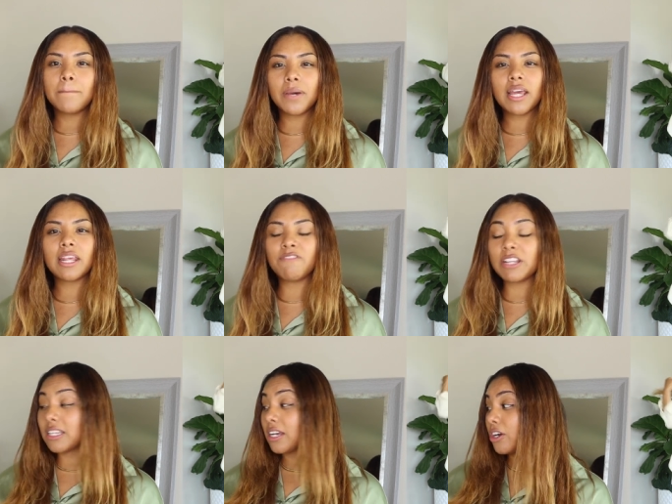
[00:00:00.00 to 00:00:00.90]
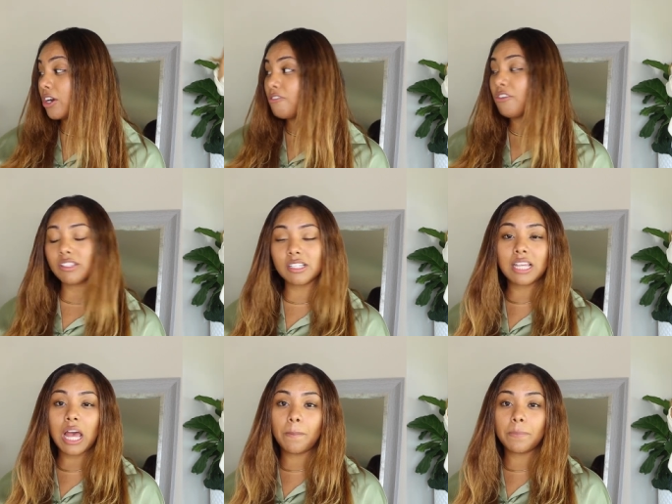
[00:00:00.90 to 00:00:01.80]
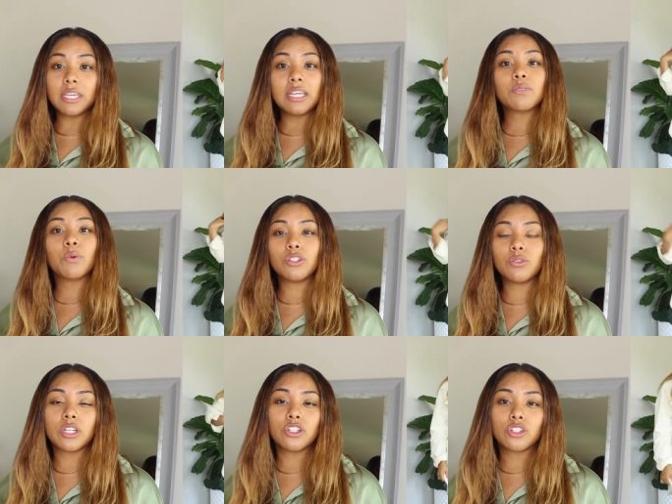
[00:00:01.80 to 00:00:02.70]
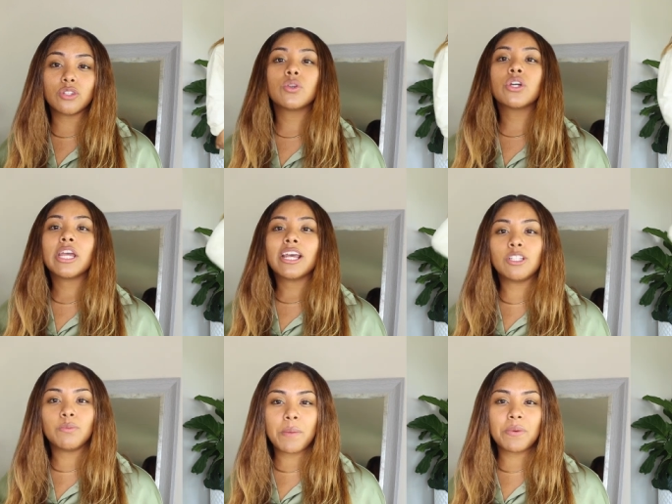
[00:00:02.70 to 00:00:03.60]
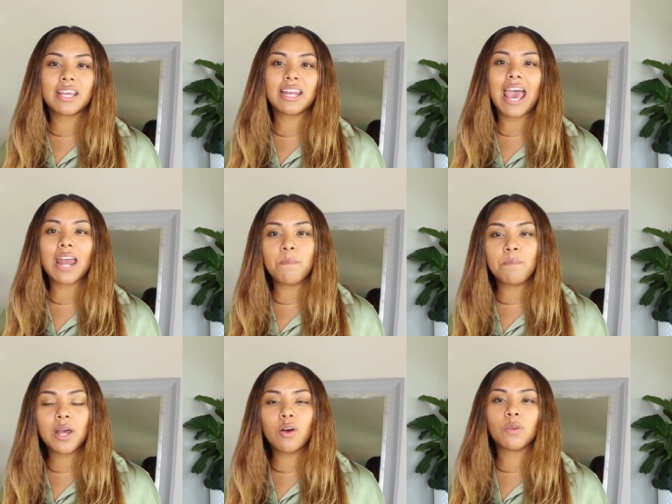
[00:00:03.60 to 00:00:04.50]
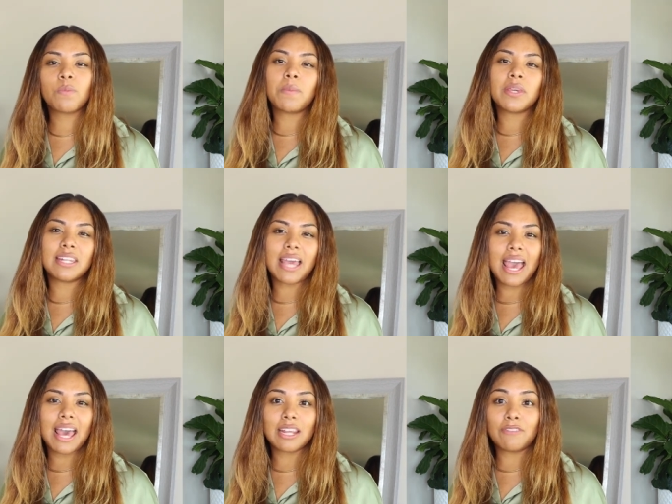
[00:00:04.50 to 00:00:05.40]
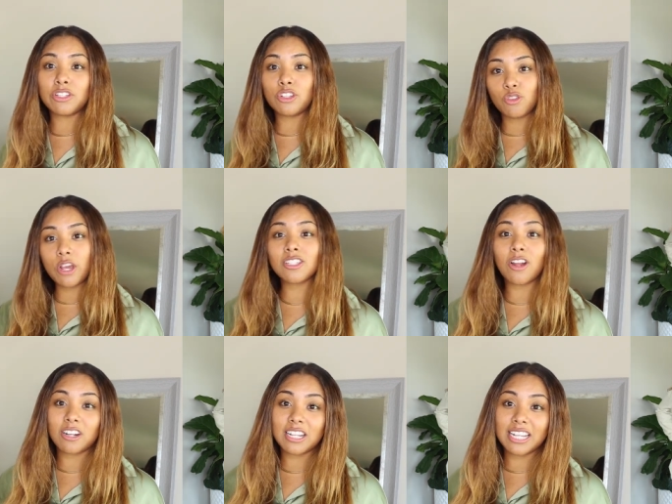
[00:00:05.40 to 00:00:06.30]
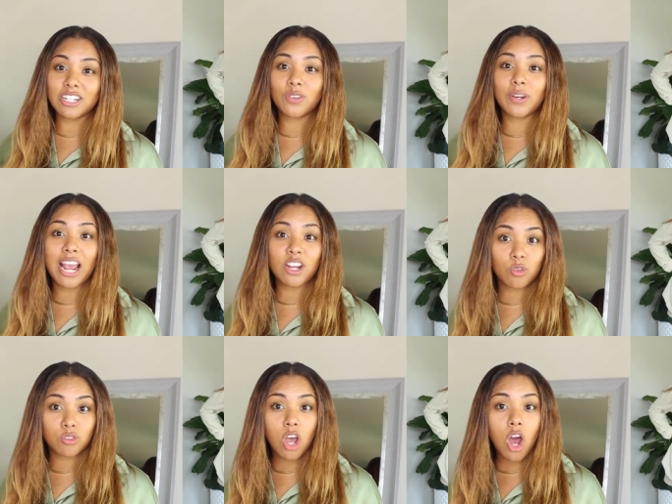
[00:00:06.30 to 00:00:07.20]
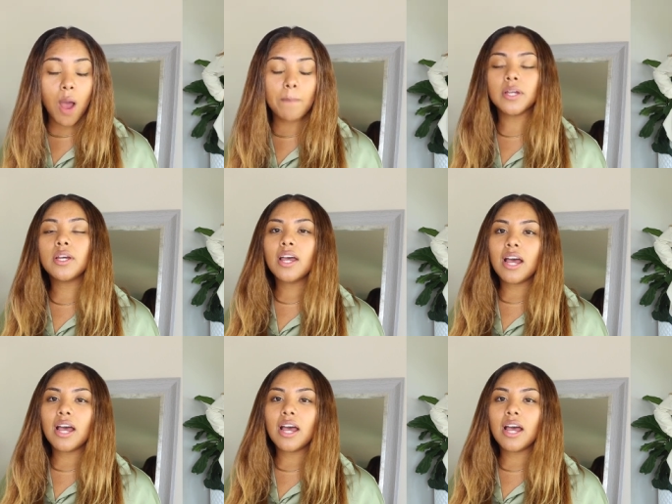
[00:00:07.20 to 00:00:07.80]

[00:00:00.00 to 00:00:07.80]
But if it's a good versatile piece, what you can do is you maybe can add a belt. You maybe can add, if it's a dress, turn it into an actual top.